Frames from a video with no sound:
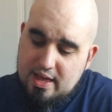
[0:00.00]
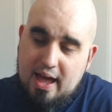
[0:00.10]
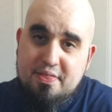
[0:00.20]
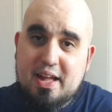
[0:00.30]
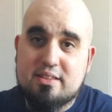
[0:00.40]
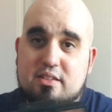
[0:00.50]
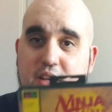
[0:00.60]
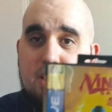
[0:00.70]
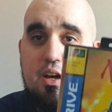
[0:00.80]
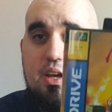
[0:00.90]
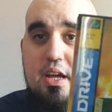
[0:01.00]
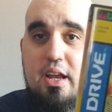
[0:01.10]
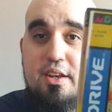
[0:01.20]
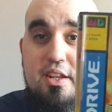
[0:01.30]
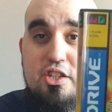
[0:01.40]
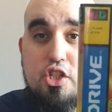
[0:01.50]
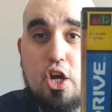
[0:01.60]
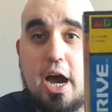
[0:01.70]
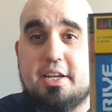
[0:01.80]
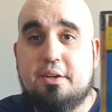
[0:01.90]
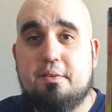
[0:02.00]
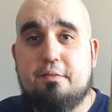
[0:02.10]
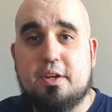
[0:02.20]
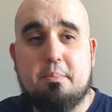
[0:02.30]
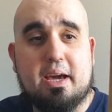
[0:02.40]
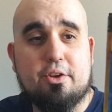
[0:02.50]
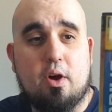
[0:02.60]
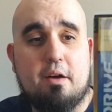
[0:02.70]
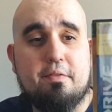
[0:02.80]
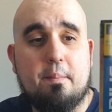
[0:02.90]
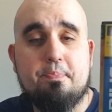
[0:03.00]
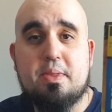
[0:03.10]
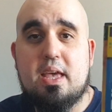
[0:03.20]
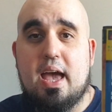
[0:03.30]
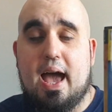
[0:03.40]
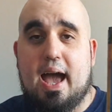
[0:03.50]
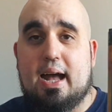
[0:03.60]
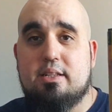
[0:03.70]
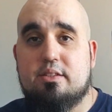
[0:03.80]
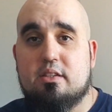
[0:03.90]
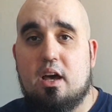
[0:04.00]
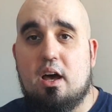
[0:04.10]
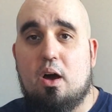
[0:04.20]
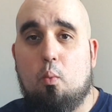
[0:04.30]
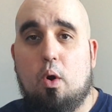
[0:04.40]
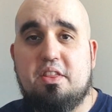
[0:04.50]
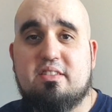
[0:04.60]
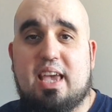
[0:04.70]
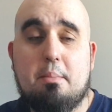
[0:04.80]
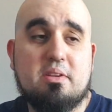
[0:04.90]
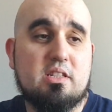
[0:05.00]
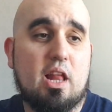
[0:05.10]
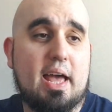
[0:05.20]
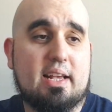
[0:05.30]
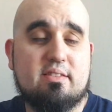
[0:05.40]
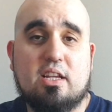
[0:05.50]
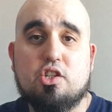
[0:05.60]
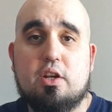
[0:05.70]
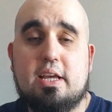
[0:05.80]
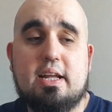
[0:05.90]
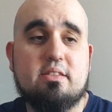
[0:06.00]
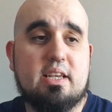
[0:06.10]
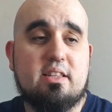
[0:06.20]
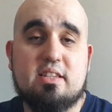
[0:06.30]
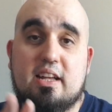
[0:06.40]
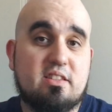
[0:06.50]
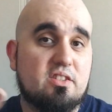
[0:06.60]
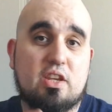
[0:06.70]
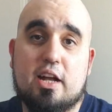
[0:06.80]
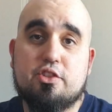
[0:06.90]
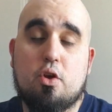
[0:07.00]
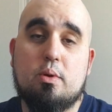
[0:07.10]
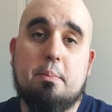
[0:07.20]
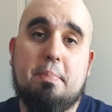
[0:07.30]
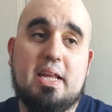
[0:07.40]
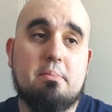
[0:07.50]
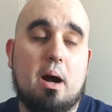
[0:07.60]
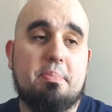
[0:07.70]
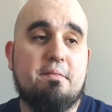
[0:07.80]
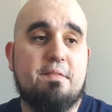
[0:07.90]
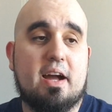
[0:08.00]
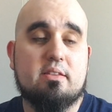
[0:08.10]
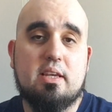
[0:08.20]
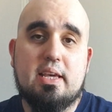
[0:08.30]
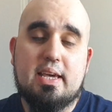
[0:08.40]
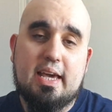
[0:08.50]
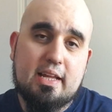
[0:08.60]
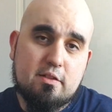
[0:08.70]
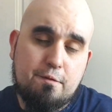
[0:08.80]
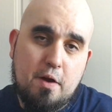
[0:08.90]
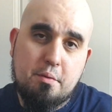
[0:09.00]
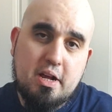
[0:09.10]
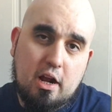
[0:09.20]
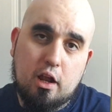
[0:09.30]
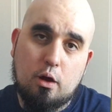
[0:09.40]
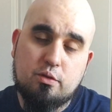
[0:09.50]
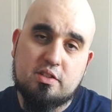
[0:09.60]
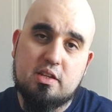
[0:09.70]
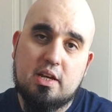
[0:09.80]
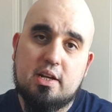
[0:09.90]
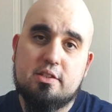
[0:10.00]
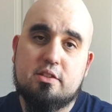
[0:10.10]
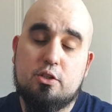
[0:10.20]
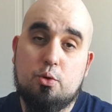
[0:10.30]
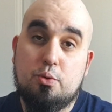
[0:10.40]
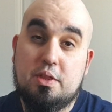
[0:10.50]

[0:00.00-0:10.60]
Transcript: and that's Ninja Gaiden for the Mega Drive. And what this game is like, essentially, it's a side-scrolling beat 'em up. In fact, it's very close to